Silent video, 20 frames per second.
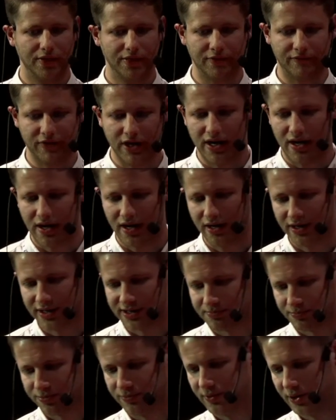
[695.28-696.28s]
VR
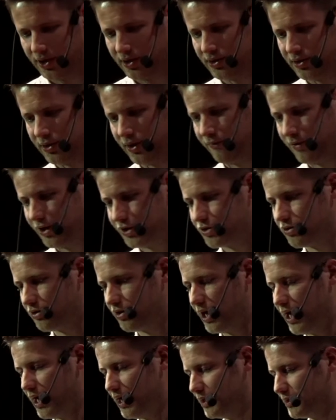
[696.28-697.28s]
is the virtual
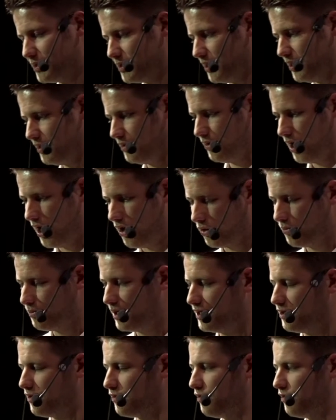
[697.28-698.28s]
reality, augmented